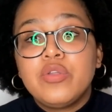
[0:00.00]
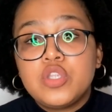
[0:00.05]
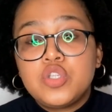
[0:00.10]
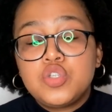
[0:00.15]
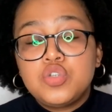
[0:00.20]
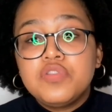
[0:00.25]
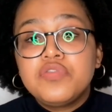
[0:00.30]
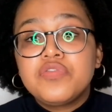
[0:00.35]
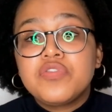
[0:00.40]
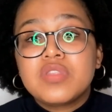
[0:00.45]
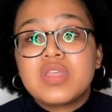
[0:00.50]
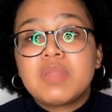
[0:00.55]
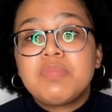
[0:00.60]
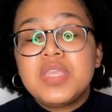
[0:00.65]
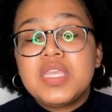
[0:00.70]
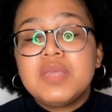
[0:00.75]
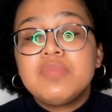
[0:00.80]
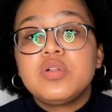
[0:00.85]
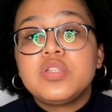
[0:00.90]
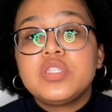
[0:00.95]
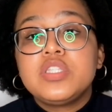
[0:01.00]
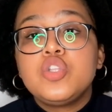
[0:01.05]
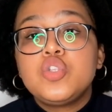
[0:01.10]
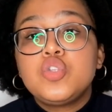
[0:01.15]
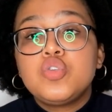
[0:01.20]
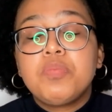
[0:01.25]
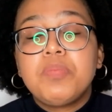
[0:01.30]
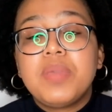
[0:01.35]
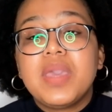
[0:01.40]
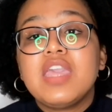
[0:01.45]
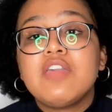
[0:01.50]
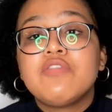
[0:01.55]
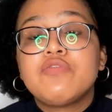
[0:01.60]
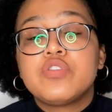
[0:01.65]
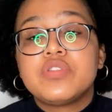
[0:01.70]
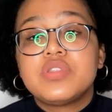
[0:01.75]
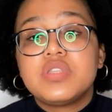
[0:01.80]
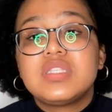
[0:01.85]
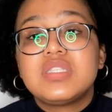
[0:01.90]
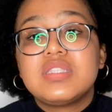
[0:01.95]
that you feel that people need to pay
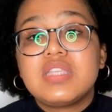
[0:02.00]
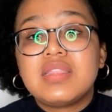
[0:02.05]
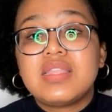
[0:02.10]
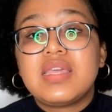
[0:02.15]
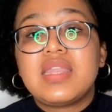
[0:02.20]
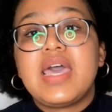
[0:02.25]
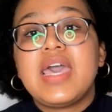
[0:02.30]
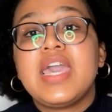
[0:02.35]
for this thing that